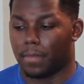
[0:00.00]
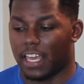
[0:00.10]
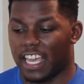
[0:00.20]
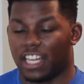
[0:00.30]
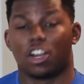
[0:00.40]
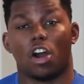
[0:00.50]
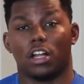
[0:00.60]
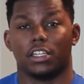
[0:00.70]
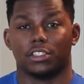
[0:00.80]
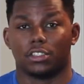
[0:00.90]
in
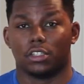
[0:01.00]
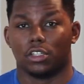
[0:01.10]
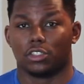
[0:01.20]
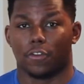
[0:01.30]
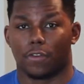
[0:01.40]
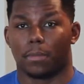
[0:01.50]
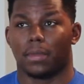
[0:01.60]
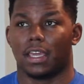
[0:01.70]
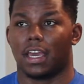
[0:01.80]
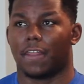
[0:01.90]
college. So for
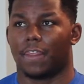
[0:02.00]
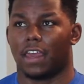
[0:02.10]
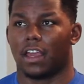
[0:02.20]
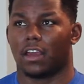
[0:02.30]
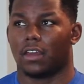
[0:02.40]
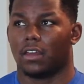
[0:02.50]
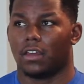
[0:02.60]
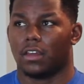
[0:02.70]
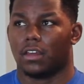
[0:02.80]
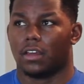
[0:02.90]
me, I
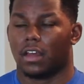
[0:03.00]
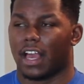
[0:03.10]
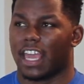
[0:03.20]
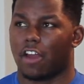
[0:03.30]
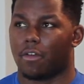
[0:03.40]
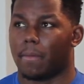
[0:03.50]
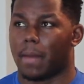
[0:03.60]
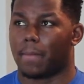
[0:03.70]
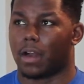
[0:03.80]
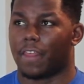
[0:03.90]
can't
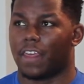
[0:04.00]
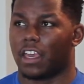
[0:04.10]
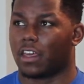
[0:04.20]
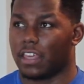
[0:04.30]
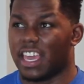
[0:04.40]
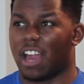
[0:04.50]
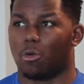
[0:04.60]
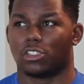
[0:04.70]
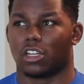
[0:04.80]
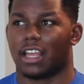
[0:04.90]
remember, yeah, it
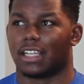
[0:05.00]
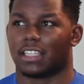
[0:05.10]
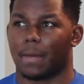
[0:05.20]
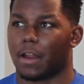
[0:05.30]
was our last game.